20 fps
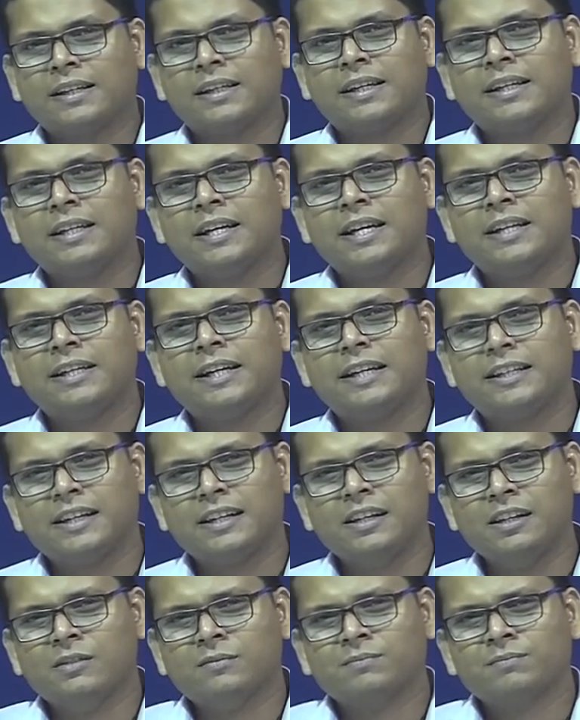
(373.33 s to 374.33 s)
in detail.
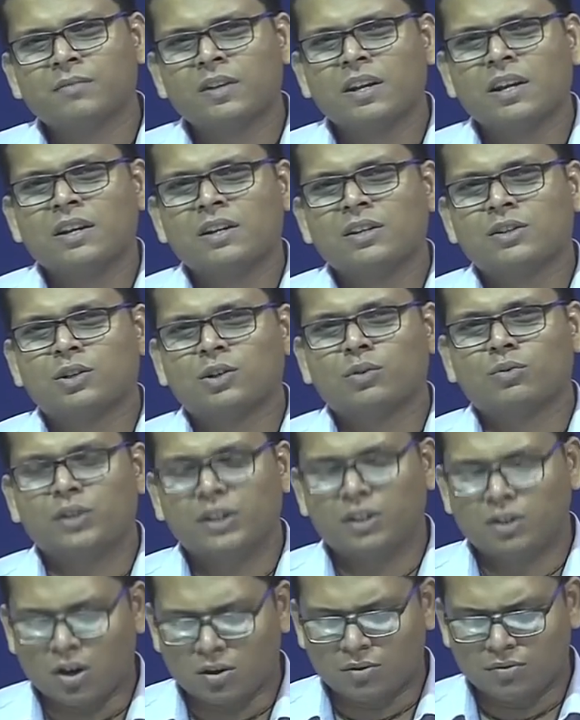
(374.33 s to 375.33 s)
So
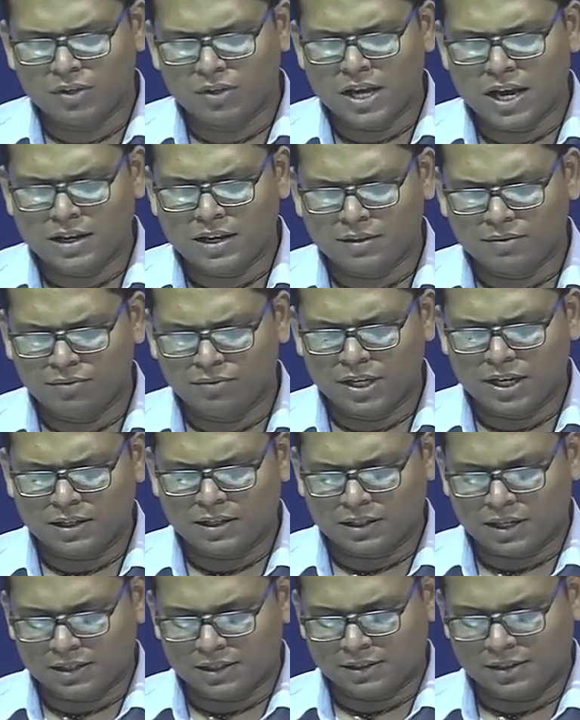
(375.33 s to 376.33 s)
we are
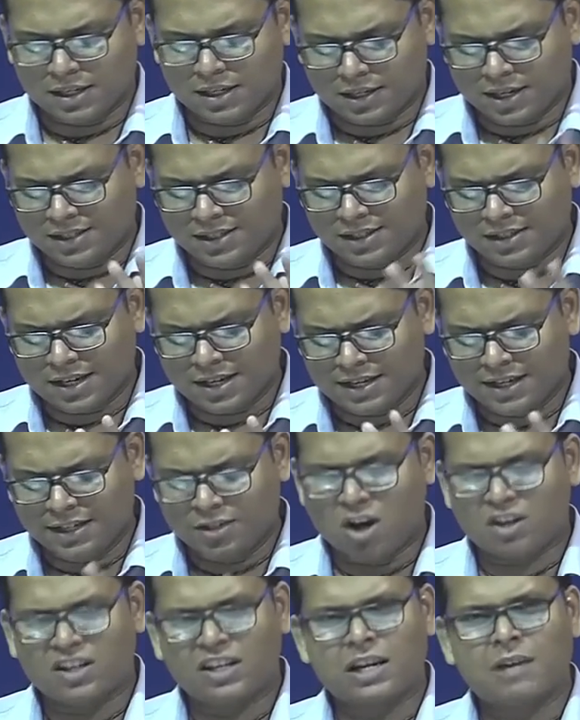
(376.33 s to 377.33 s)
consistently
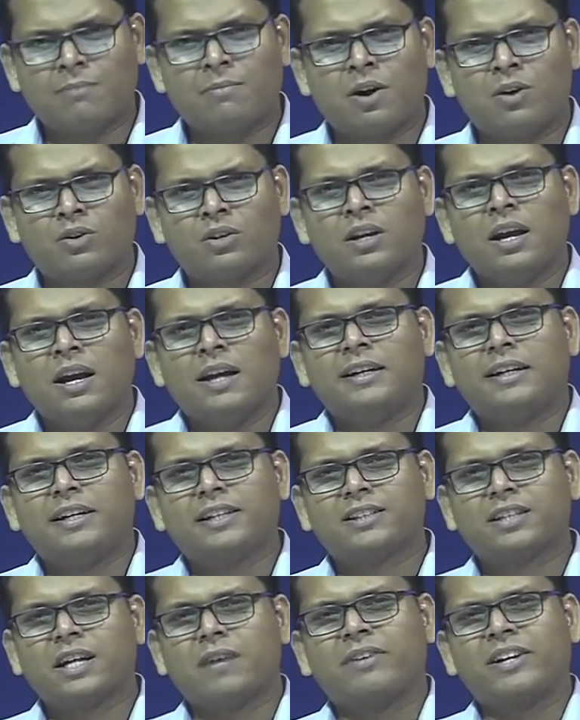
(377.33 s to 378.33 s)
talking about
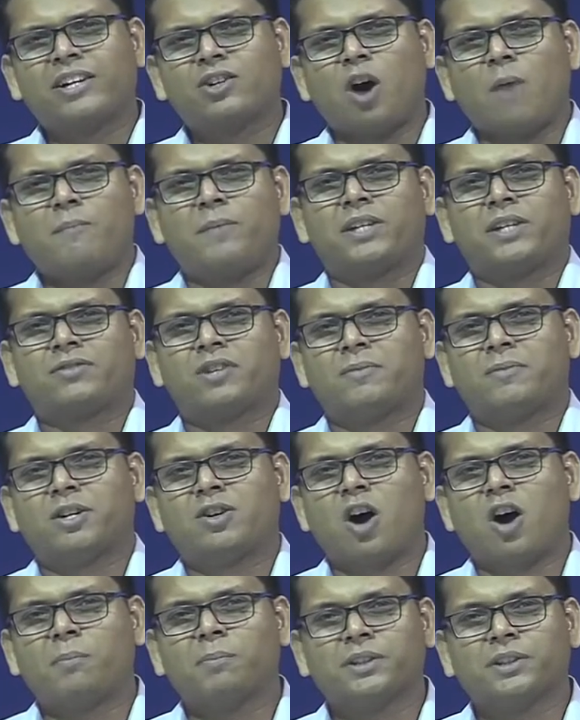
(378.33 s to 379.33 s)
discovering topics from a
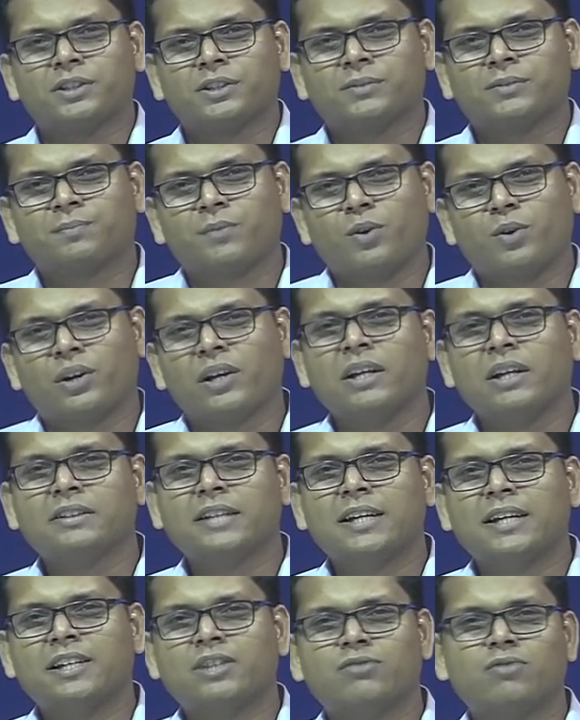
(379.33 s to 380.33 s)
corpus. Okay, and
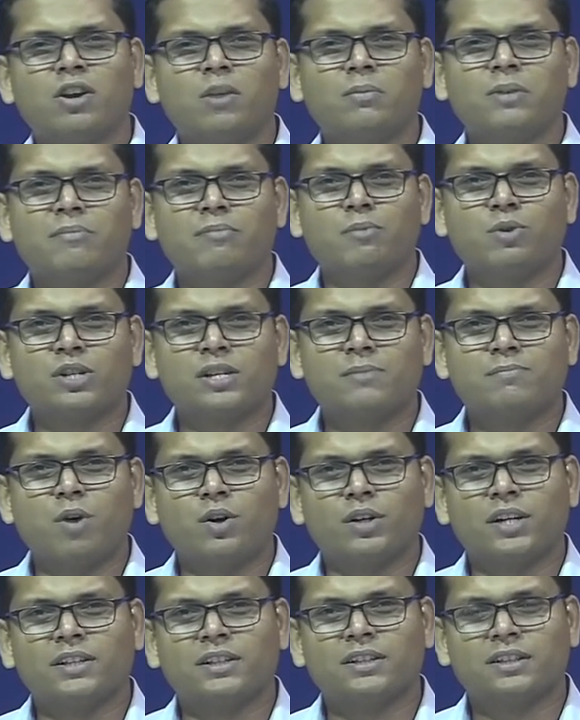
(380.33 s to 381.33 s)
that is one of the most
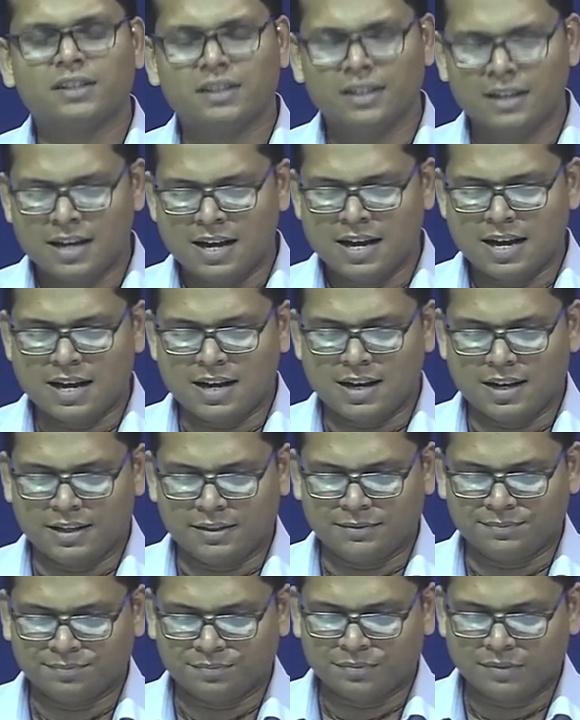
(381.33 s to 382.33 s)
important
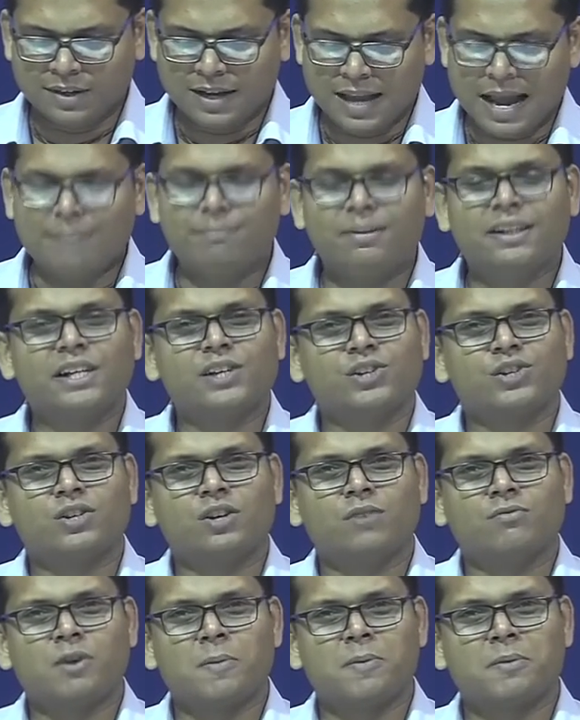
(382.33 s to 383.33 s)
application
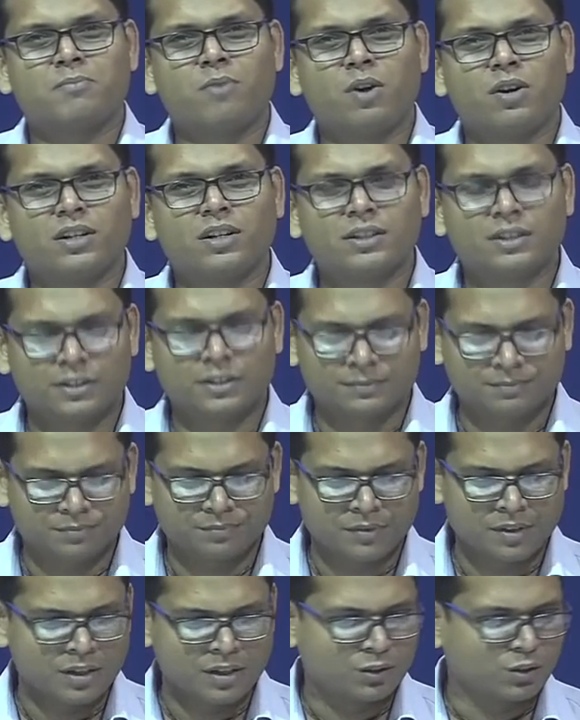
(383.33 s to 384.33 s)
of topic models.
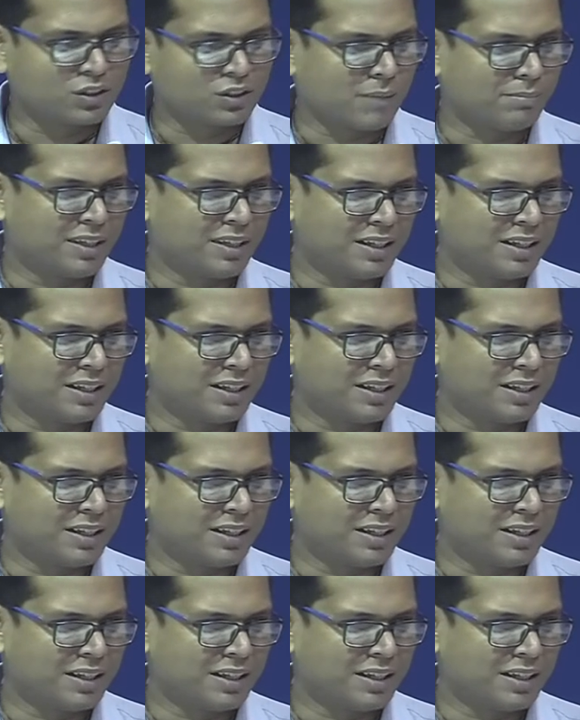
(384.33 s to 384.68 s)
So something